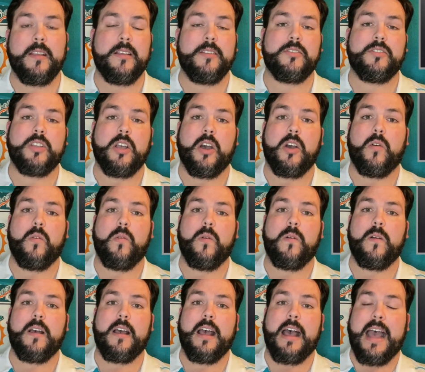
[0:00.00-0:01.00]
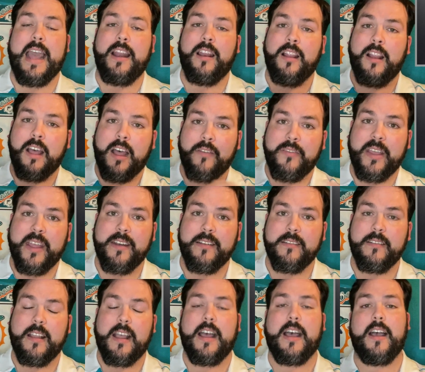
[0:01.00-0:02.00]
So I love
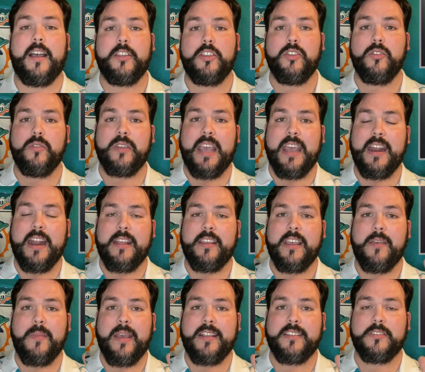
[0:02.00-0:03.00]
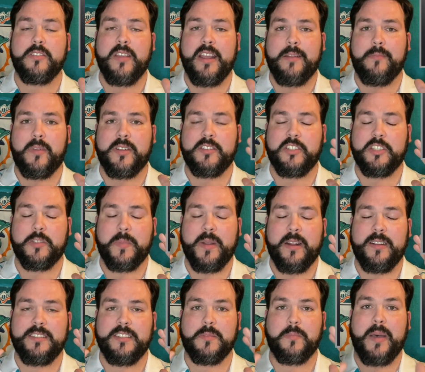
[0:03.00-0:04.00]
it. Uh, you get him as you get as much
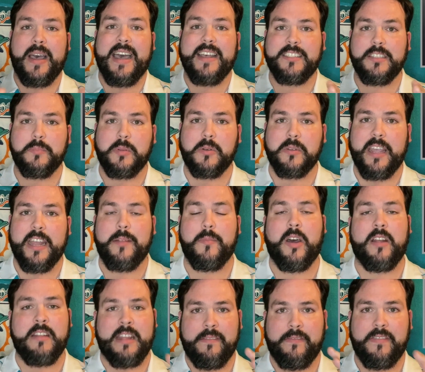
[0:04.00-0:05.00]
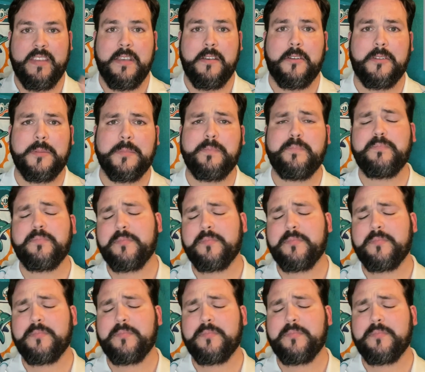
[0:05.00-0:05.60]
experience as possible. Get him on that field.